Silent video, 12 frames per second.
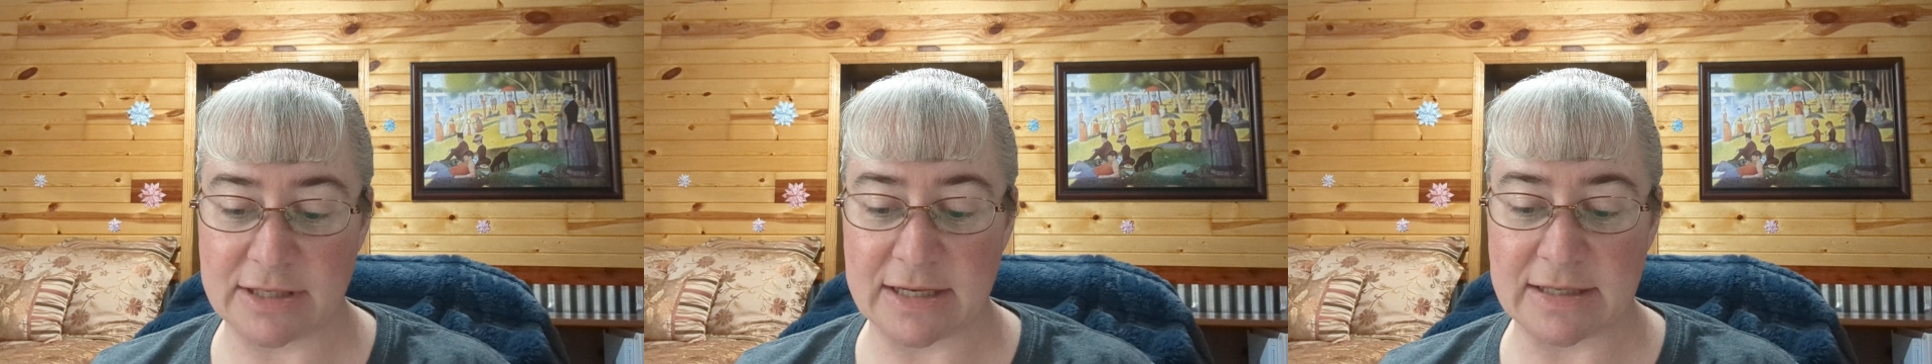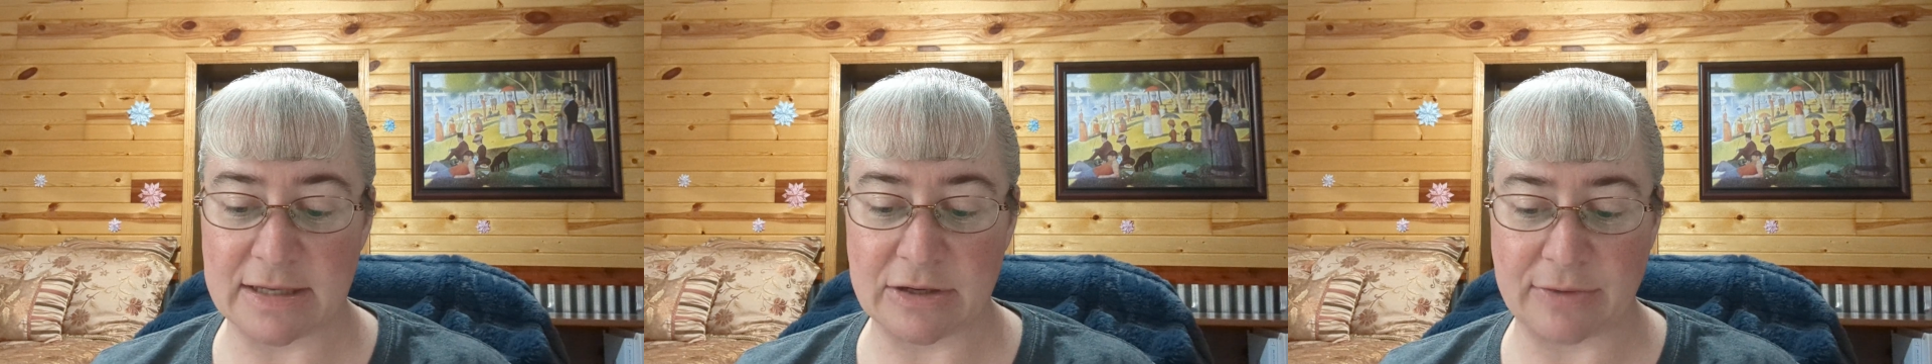
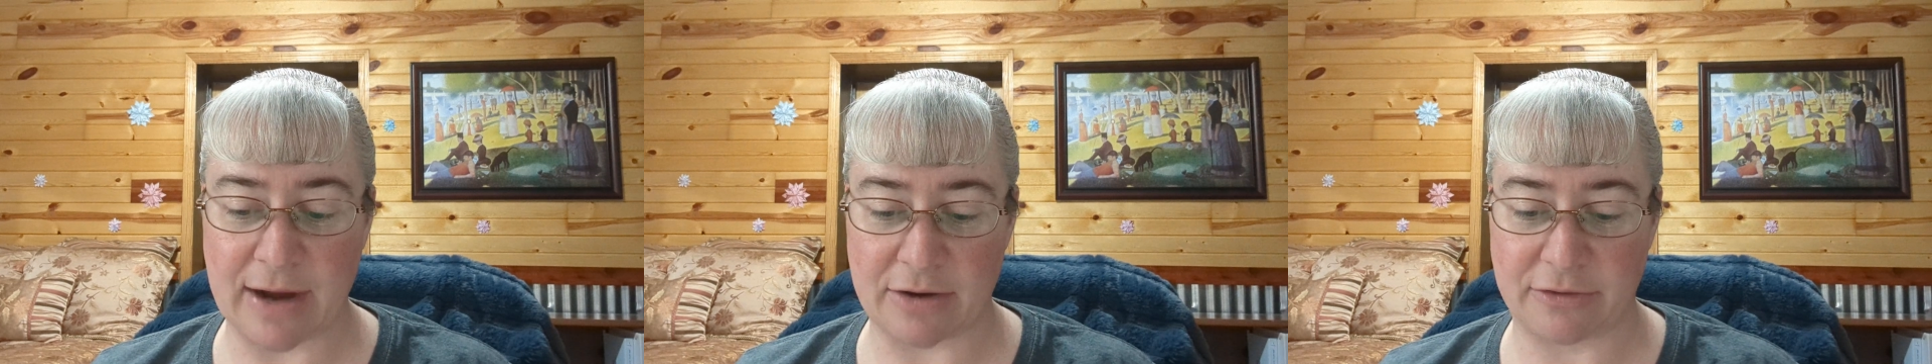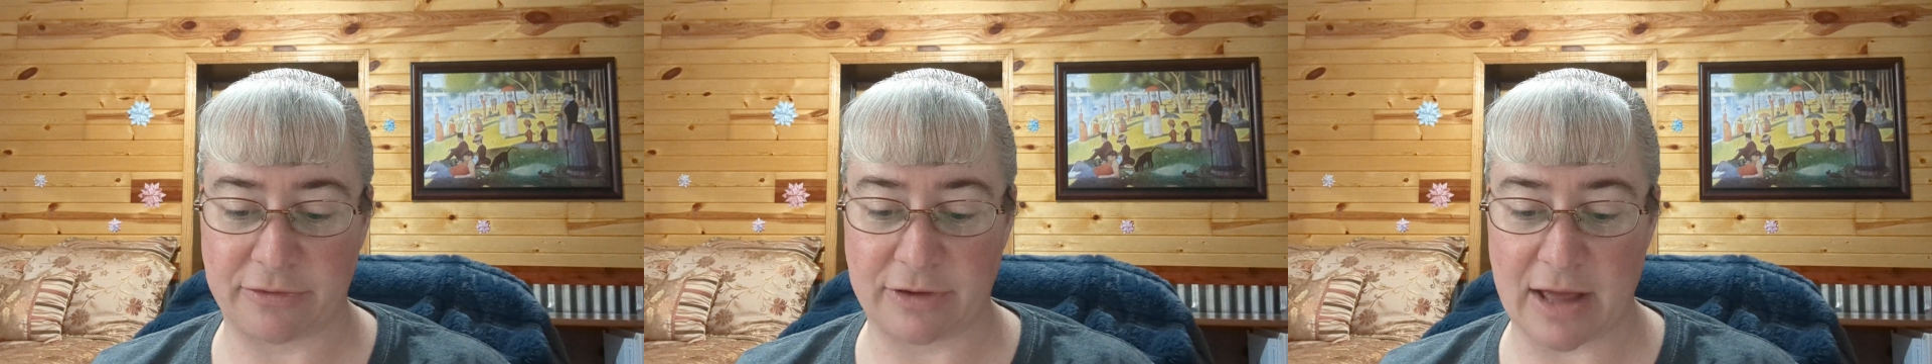is the
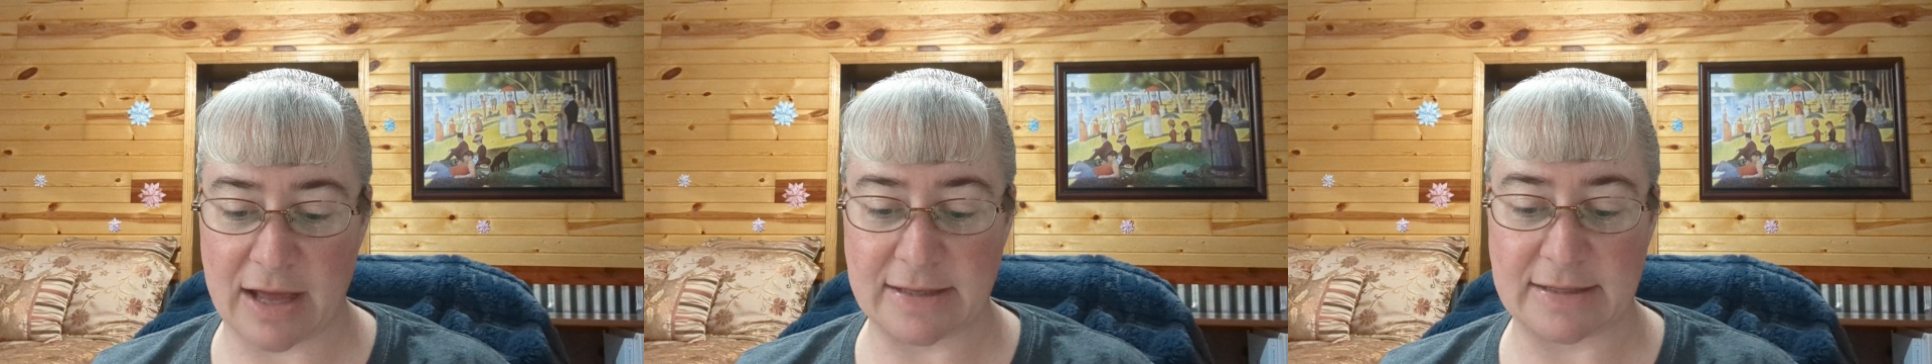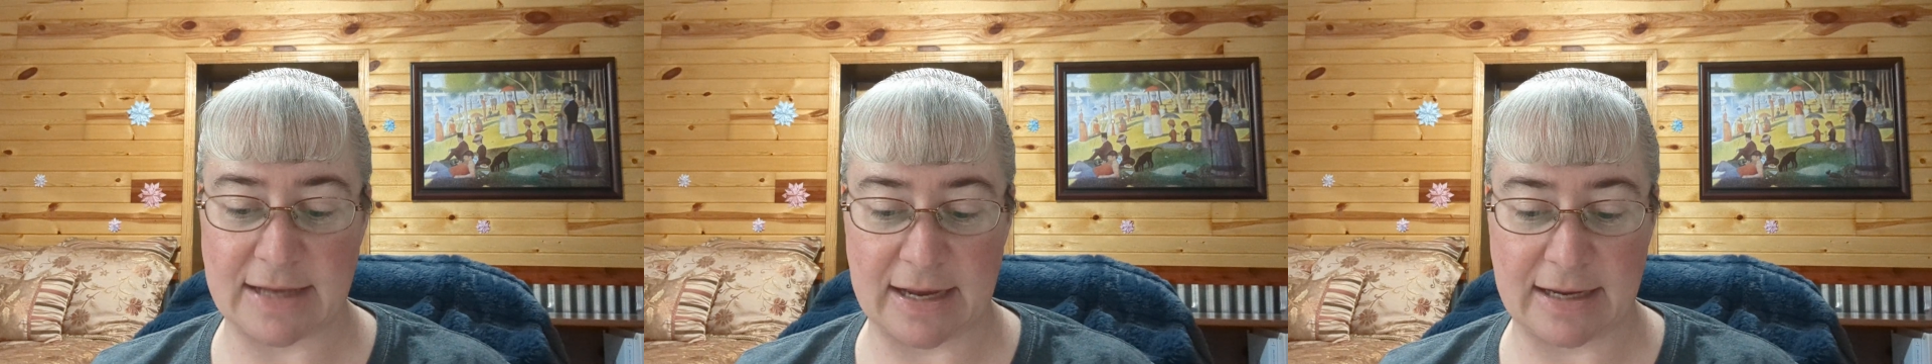ground for thy
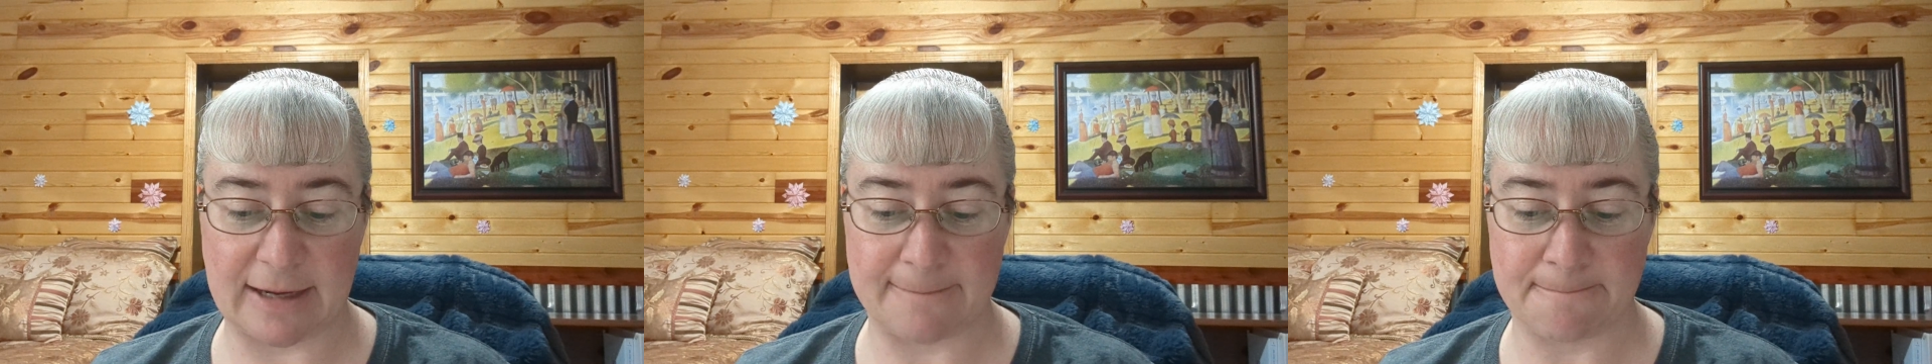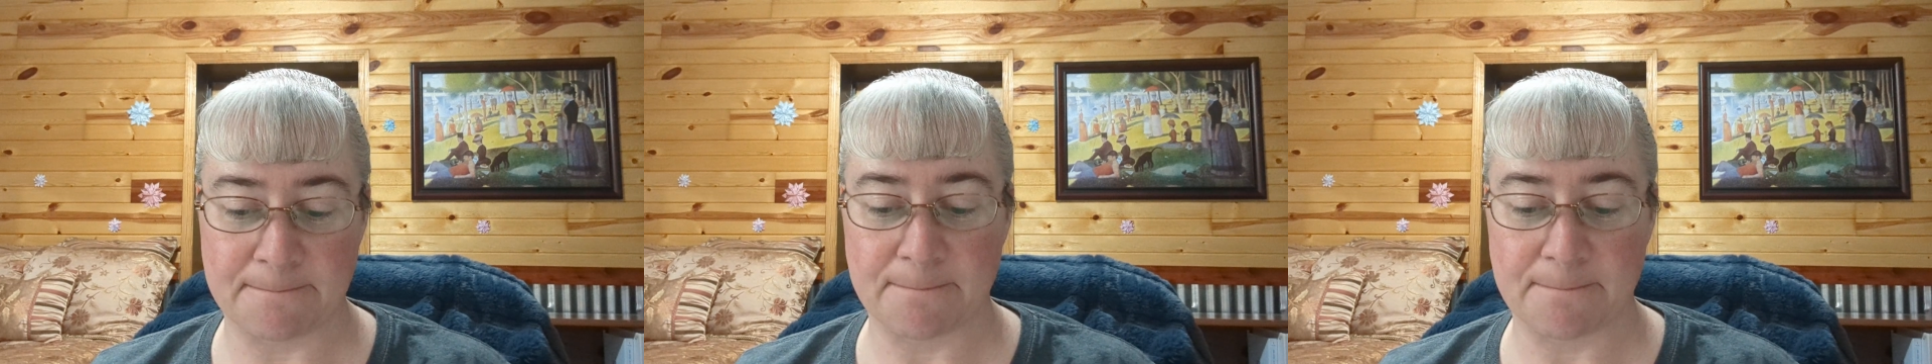sake.